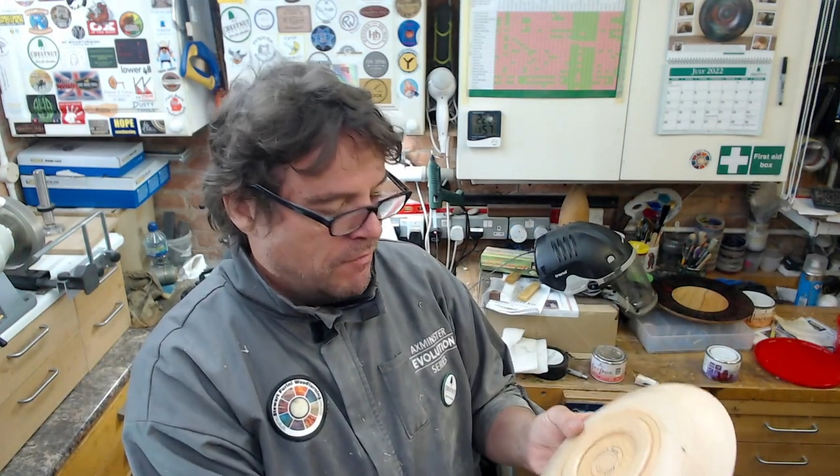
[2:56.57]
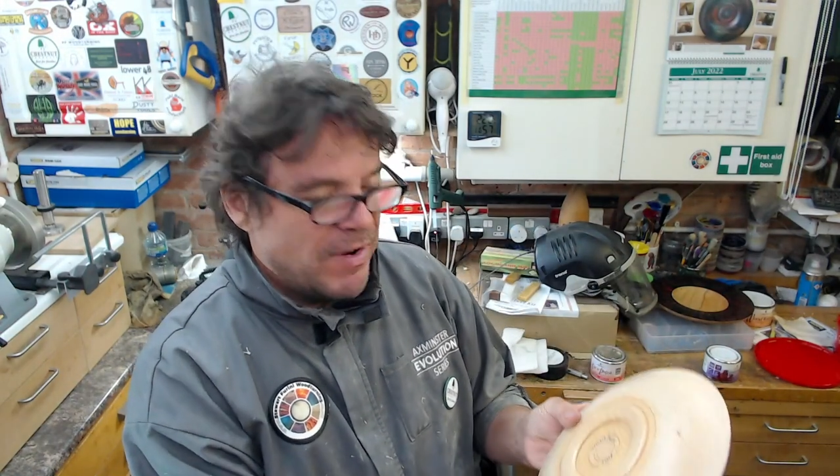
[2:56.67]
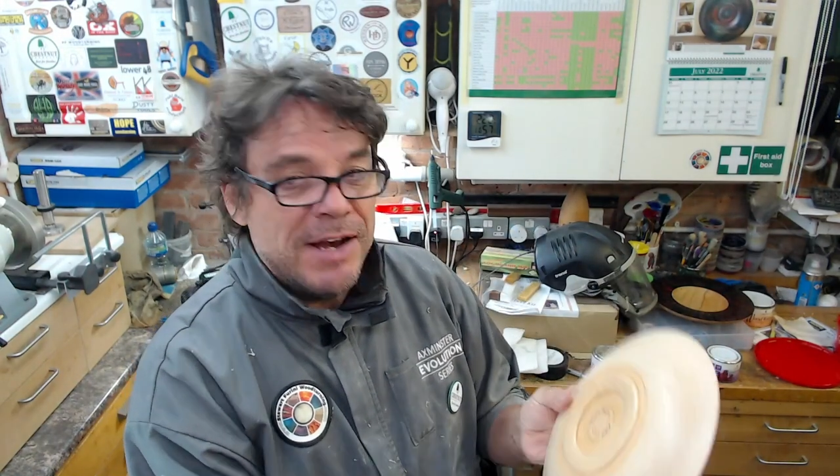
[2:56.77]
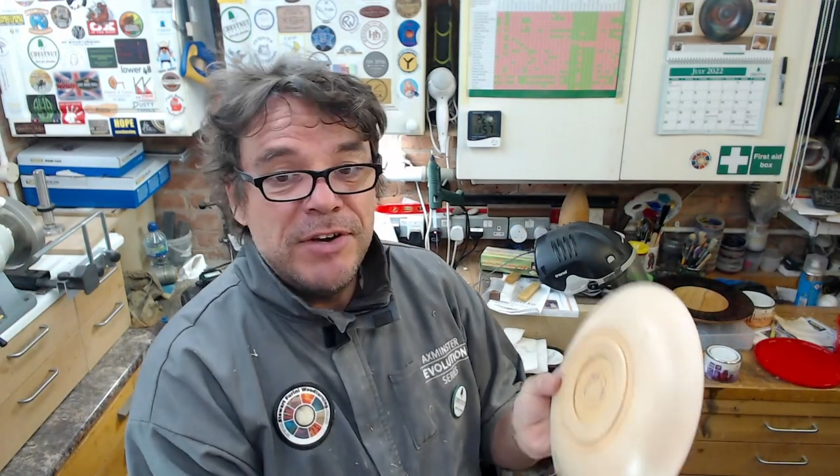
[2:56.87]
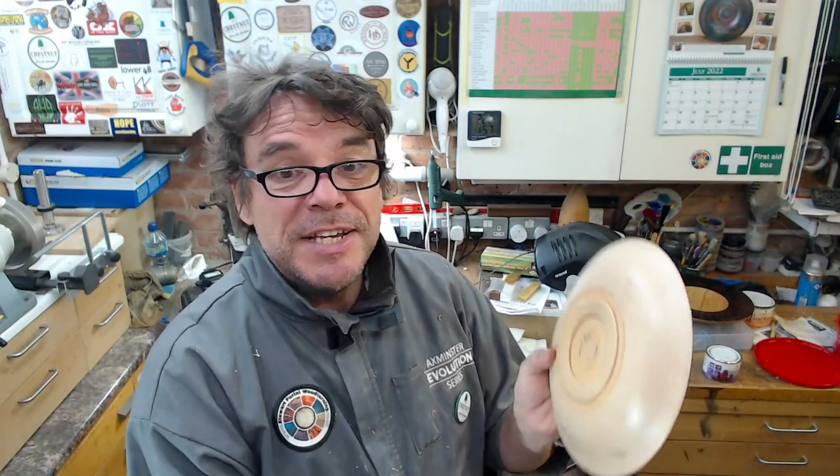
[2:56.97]

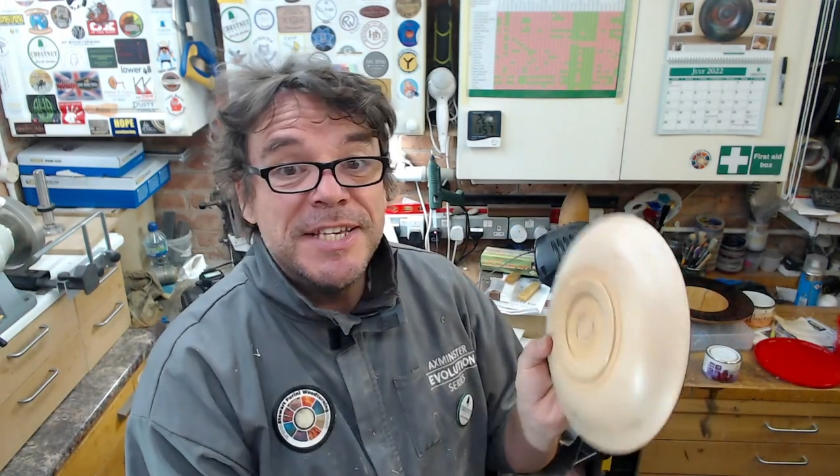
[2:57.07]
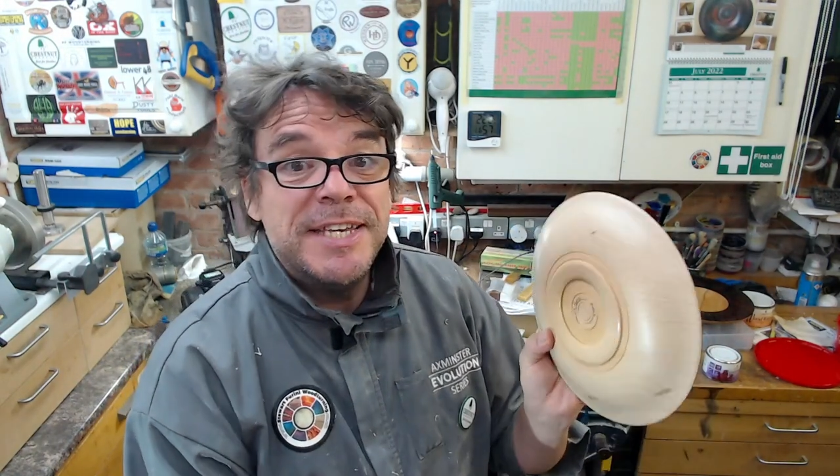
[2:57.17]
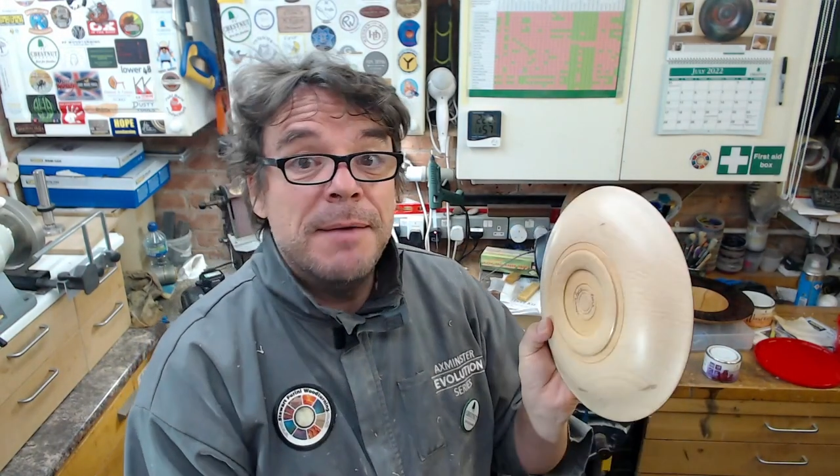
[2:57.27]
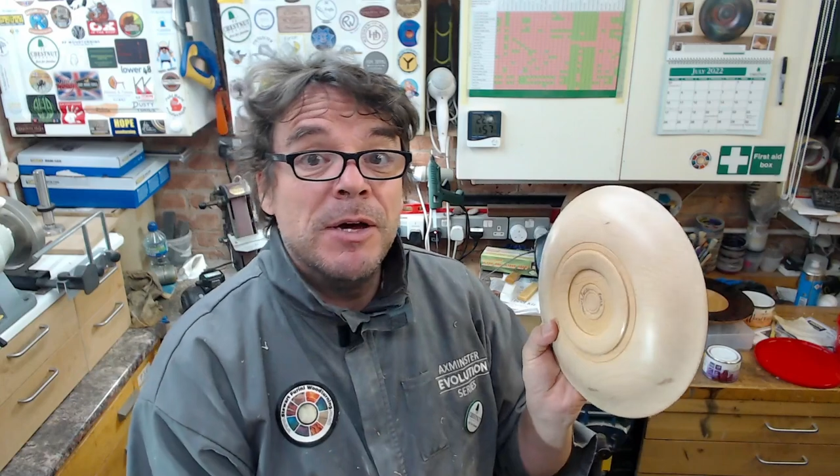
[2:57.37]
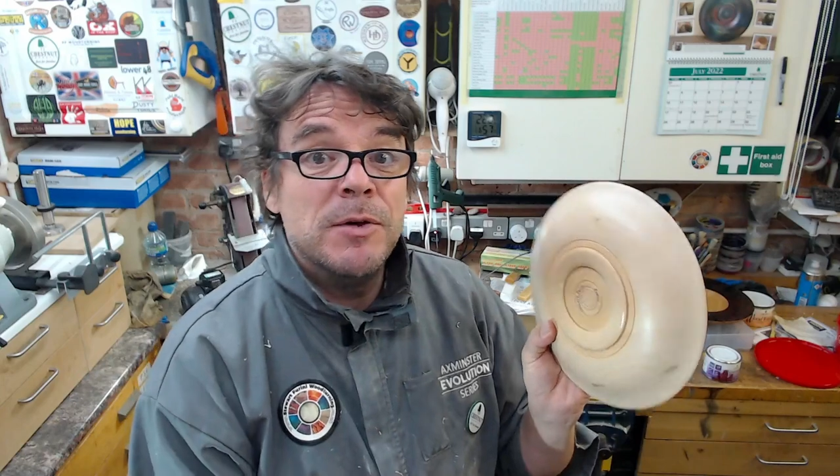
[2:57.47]
various
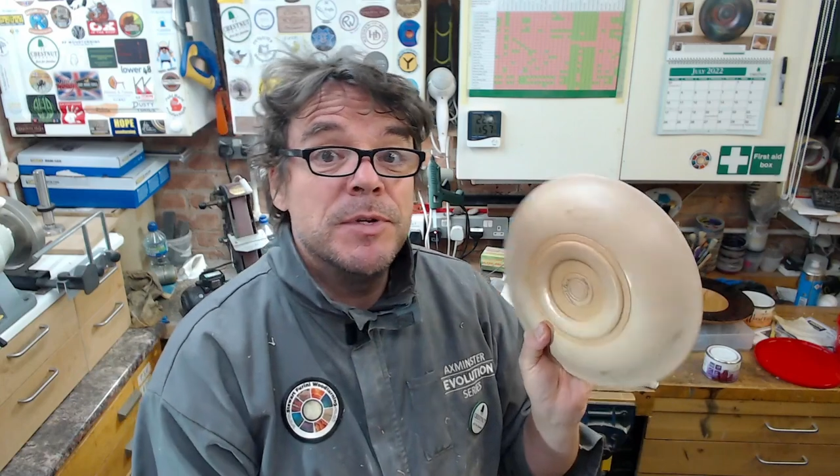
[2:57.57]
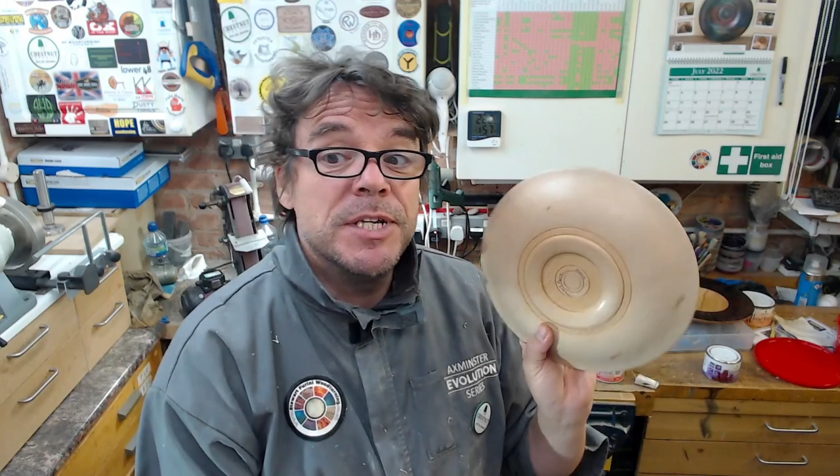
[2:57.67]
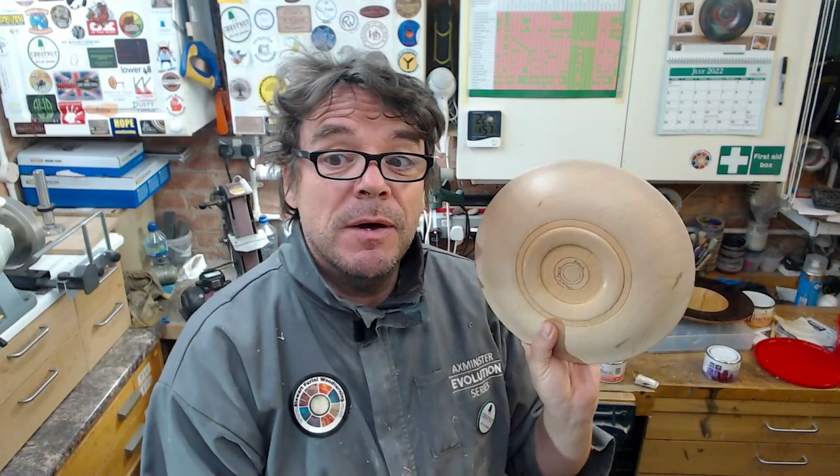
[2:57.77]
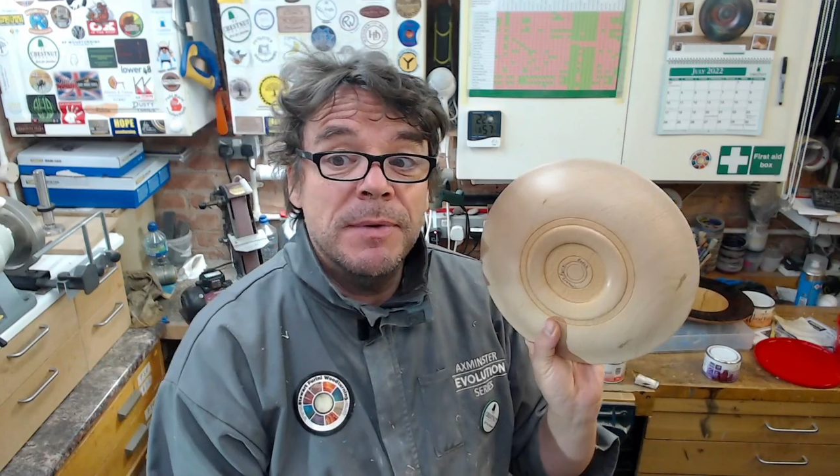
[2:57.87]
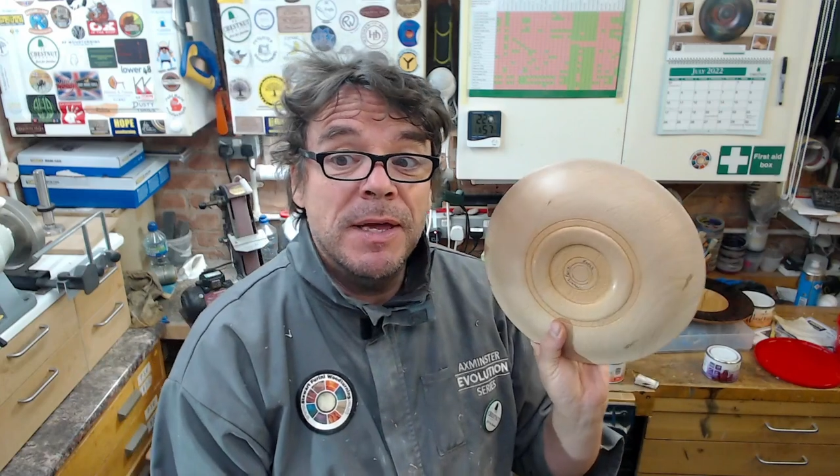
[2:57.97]
demos
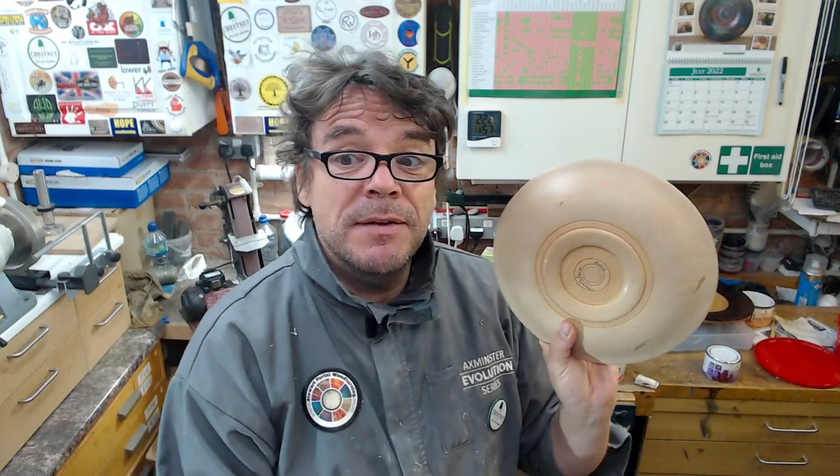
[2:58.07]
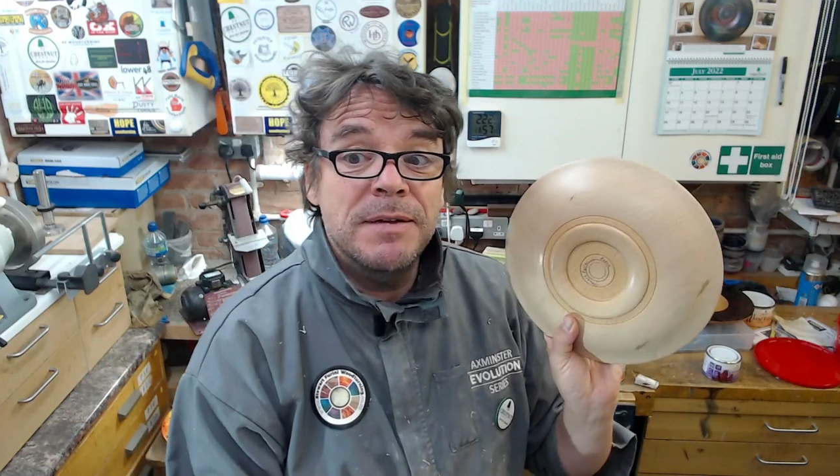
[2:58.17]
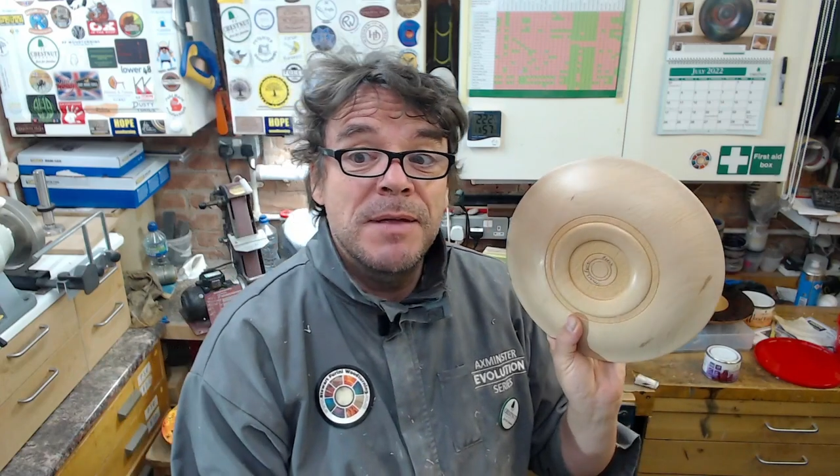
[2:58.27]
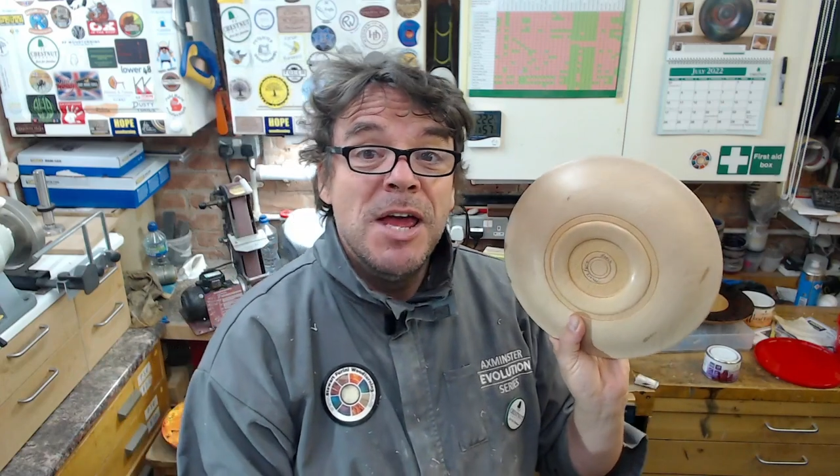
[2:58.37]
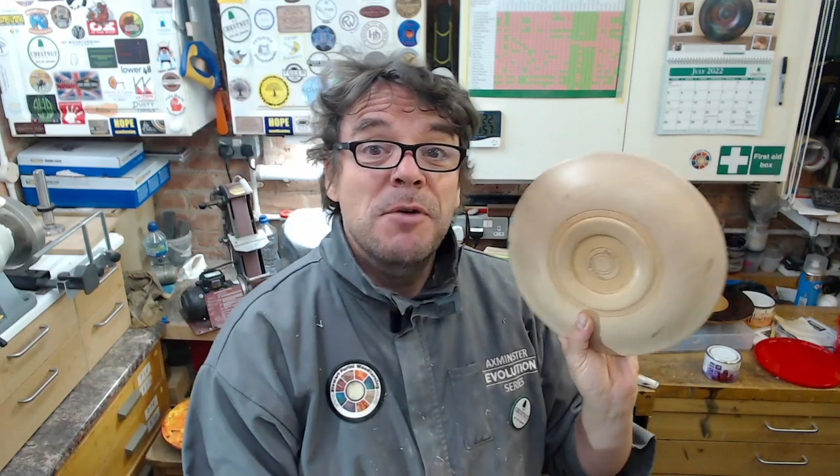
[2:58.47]
so I'm going to